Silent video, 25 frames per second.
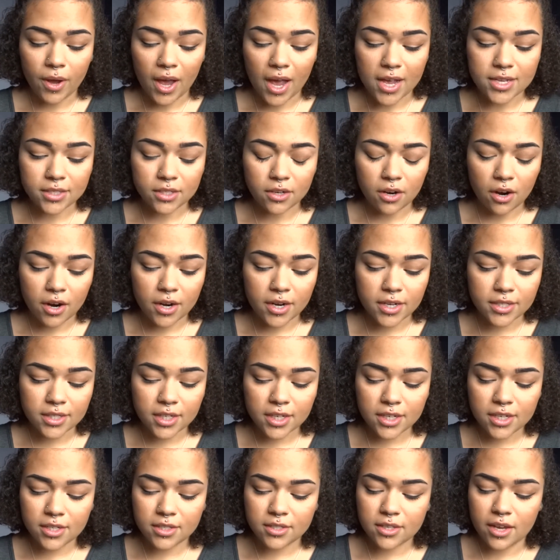As an artist
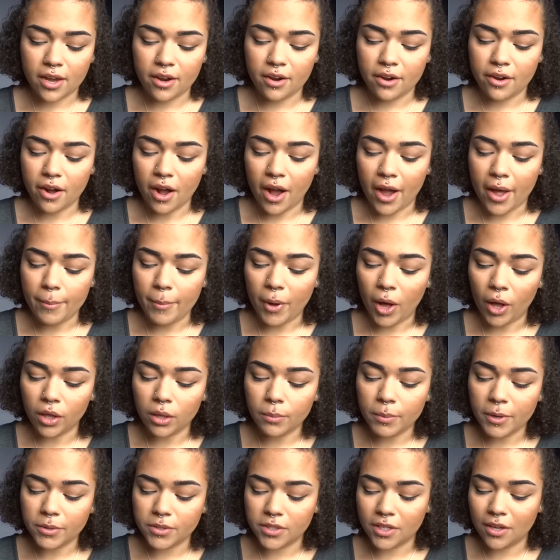and a designer, I am all
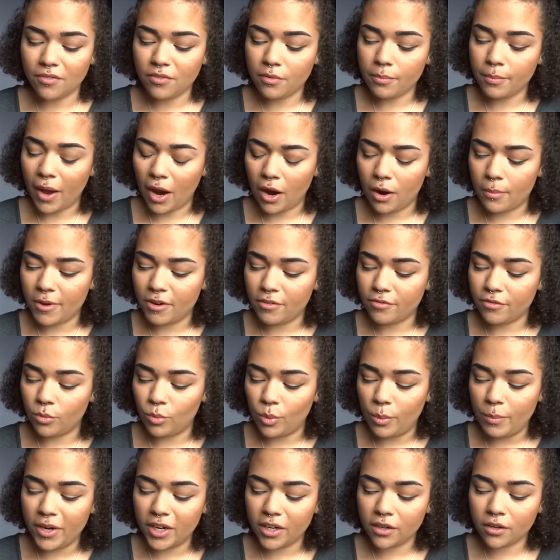about self-empowerment for
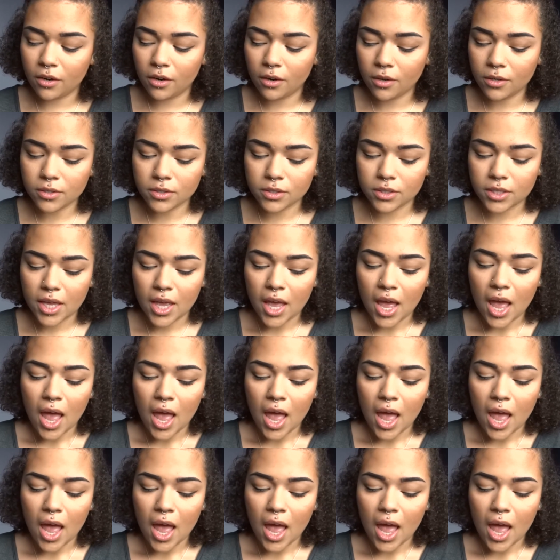women and girls.